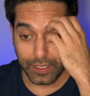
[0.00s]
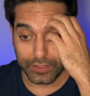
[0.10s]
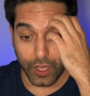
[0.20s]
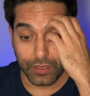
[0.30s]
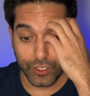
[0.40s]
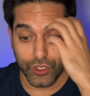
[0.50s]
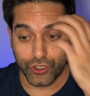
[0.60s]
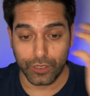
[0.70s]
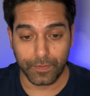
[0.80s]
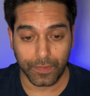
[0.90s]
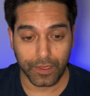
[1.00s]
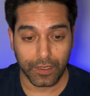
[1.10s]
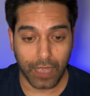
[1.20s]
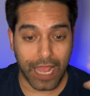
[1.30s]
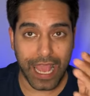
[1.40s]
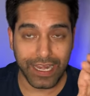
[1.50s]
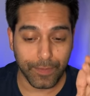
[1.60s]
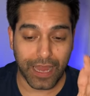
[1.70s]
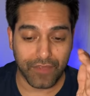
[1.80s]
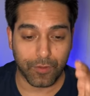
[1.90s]
So YouTube,
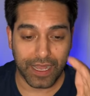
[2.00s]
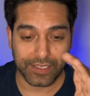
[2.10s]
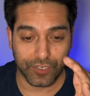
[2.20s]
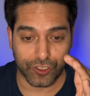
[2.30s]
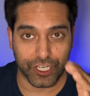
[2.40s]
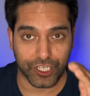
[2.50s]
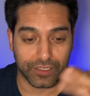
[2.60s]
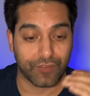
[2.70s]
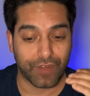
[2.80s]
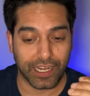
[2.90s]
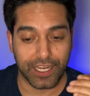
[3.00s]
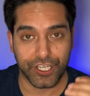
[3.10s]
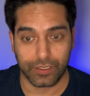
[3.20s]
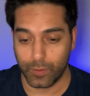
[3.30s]
any platform has restrictions and regulations.